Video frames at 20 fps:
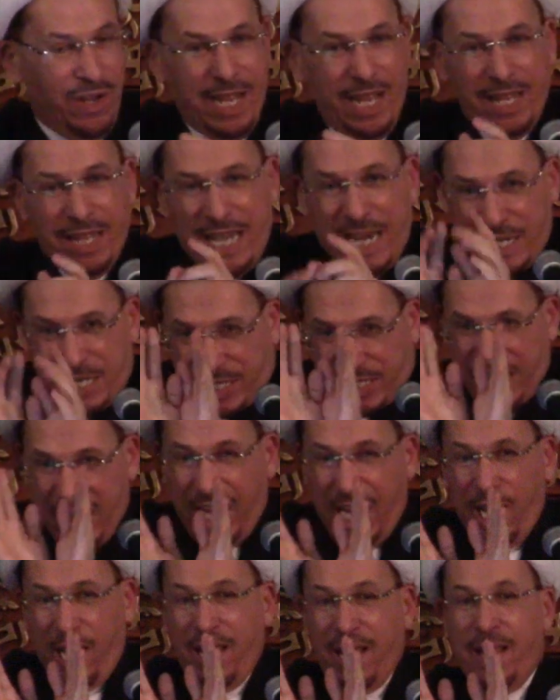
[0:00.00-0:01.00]
They
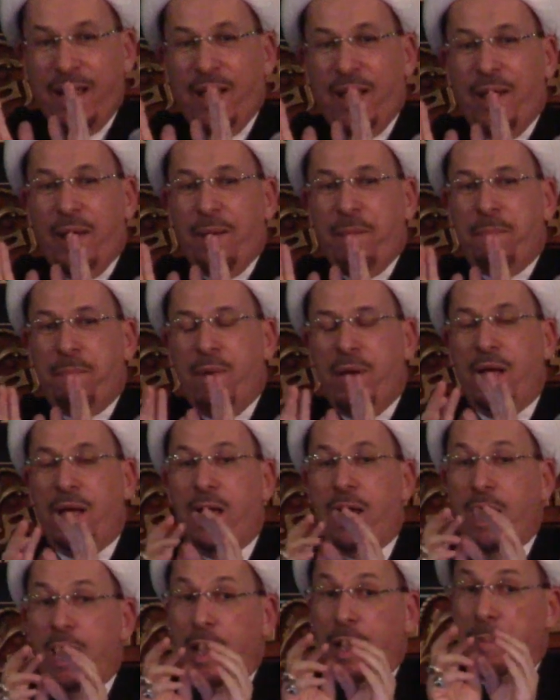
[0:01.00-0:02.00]
still
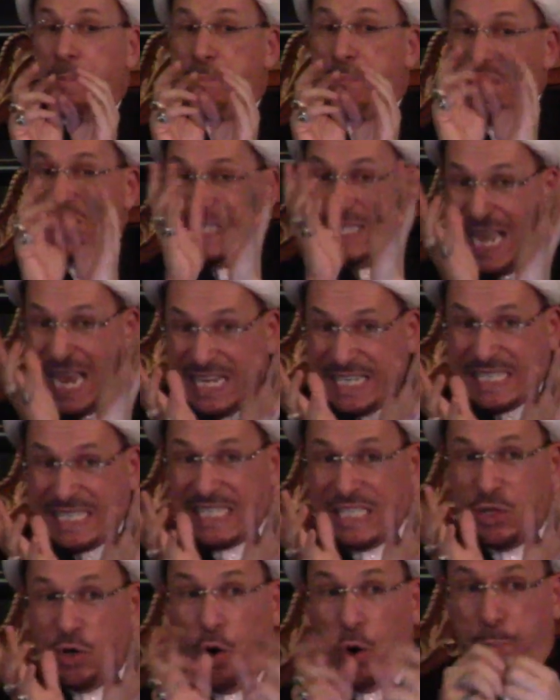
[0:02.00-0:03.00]
possess
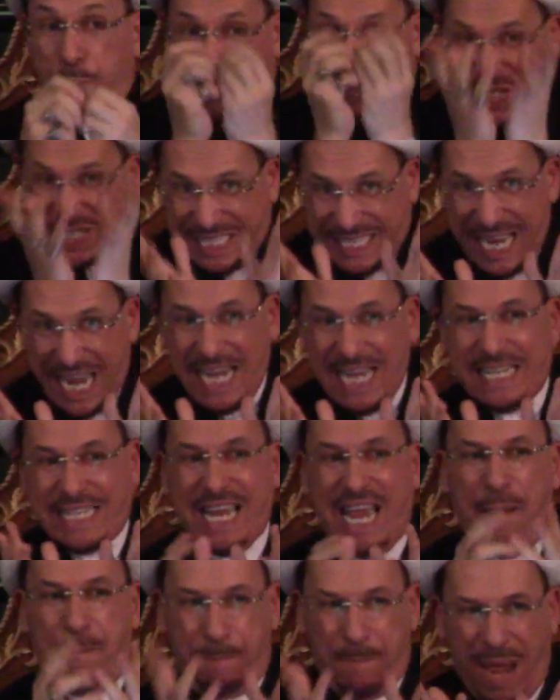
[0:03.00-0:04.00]
or present a
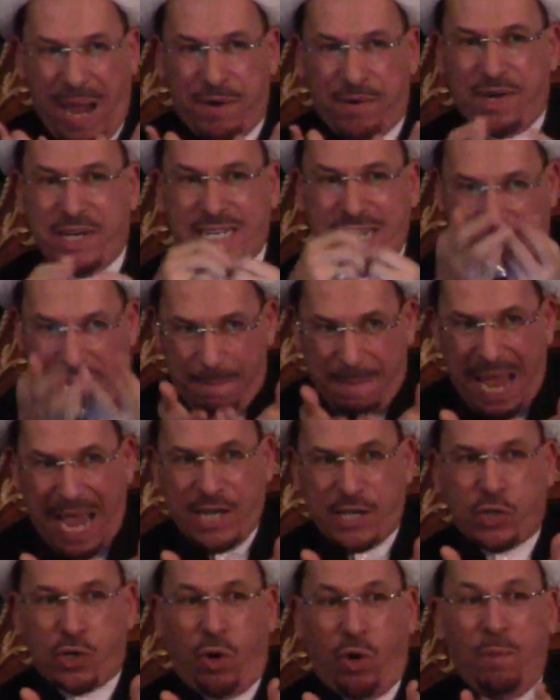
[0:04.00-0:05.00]
paradigm at
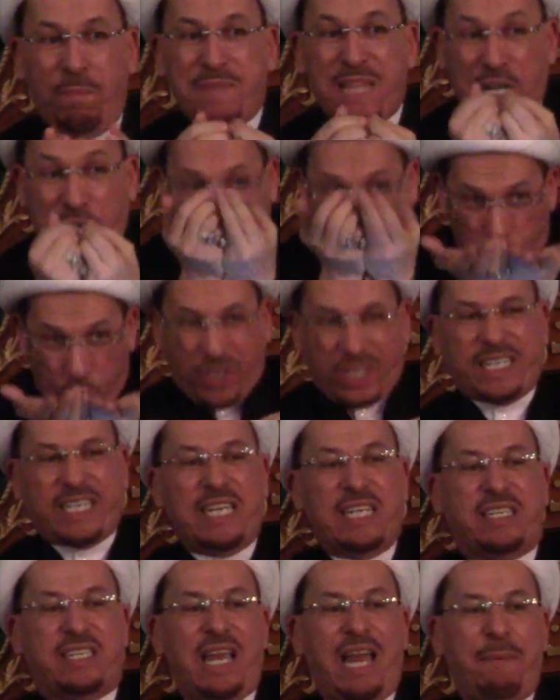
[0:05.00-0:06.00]
home that looks
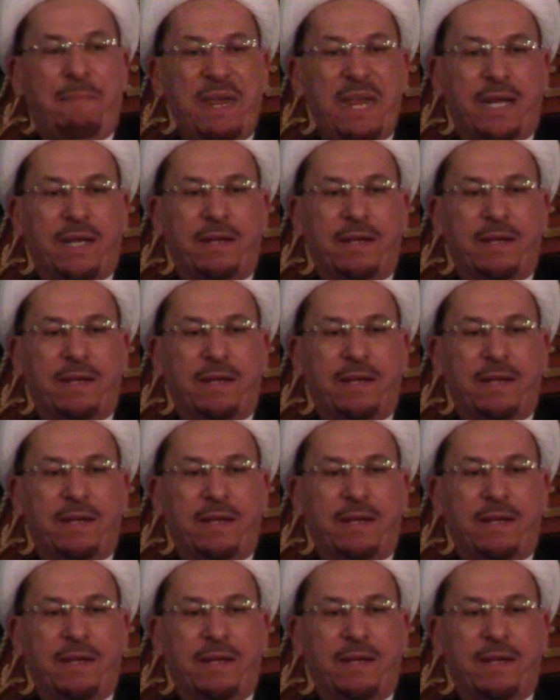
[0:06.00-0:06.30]
Islamic,